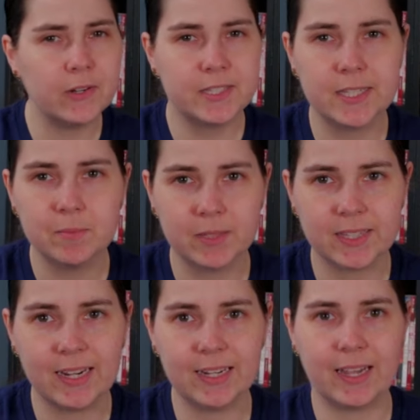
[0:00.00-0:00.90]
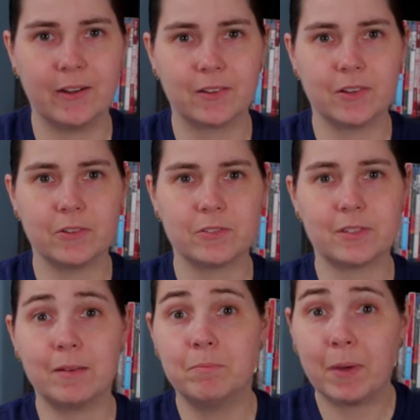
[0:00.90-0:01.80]
very sympathetic characters,
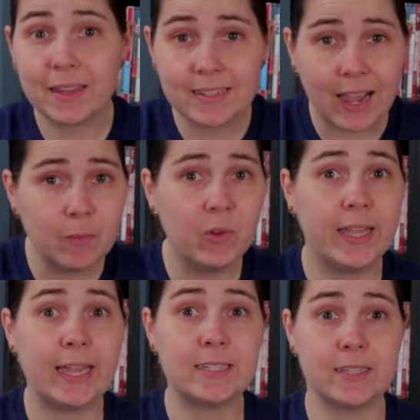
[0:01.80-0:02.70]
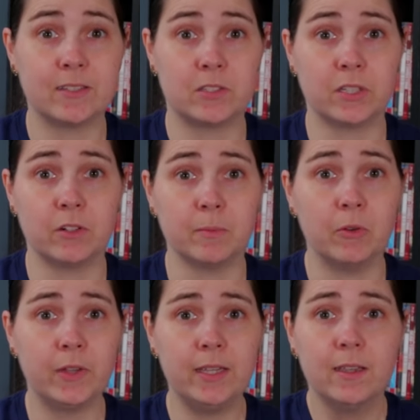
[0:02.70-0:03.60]
and by the time we get to this third
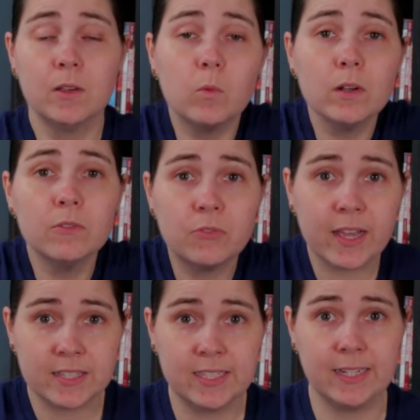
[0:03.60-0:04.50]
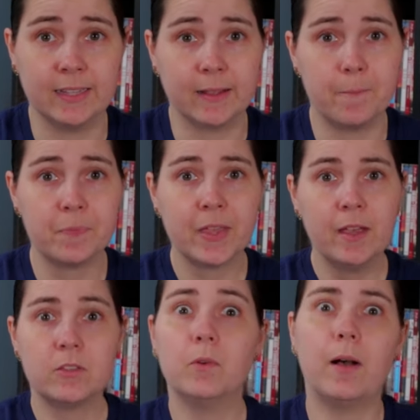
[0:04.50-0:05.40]
movie, we're invested in them.
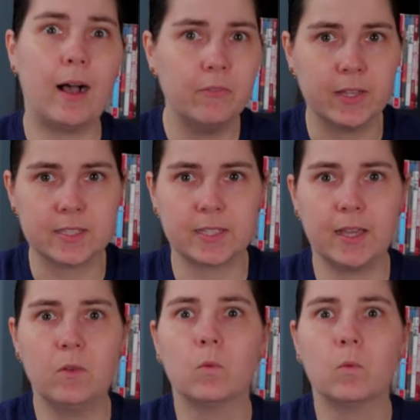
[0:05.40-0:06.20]
So obviously,